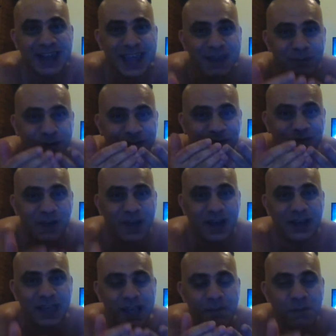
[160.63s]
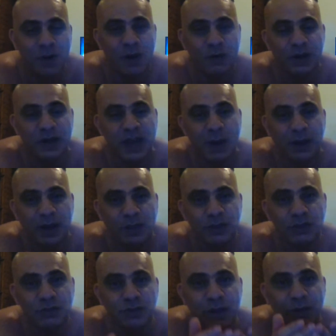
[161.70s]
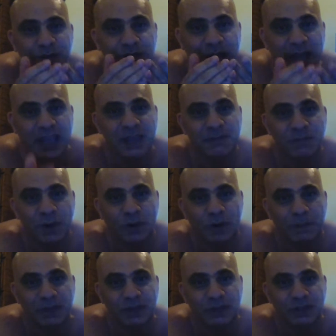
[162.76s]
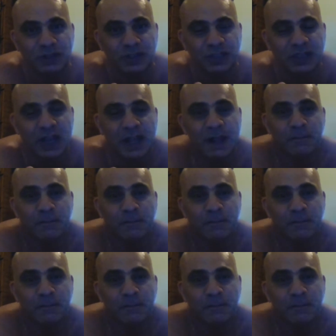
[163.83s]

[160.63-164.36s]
It was fucking Maura. Now, I know you girls hate Maura because she's